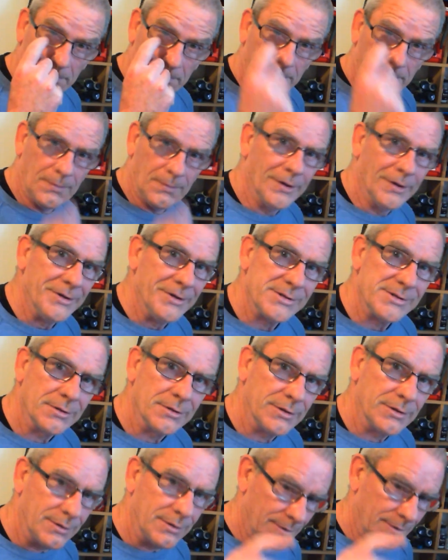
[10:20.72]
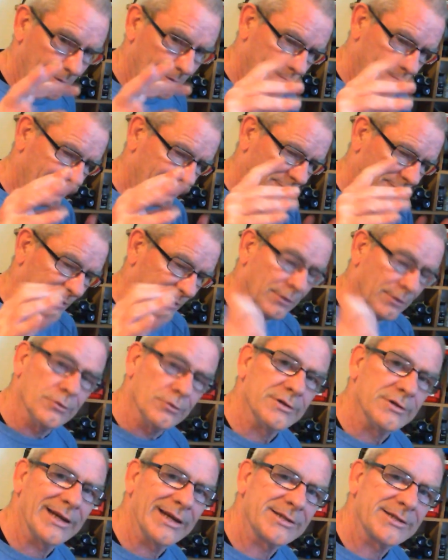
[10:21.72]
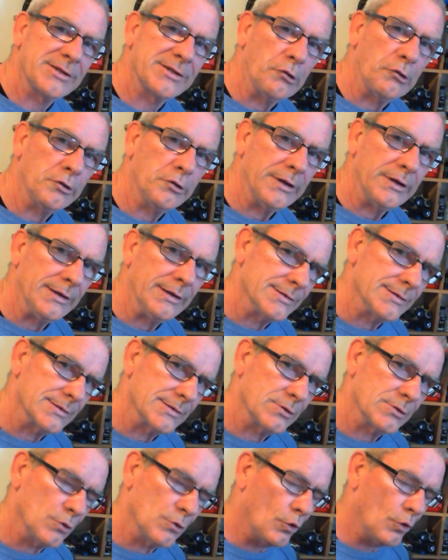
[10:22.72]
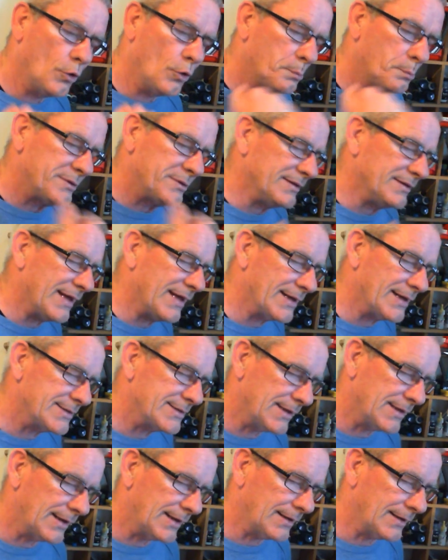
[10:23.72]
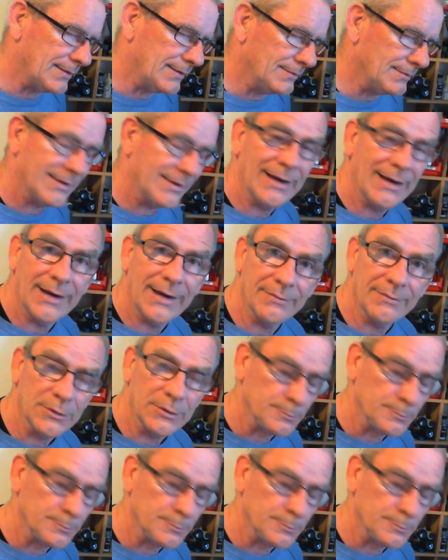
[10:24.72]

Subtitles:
Eyesight and the finger dexterity isn't up to that level,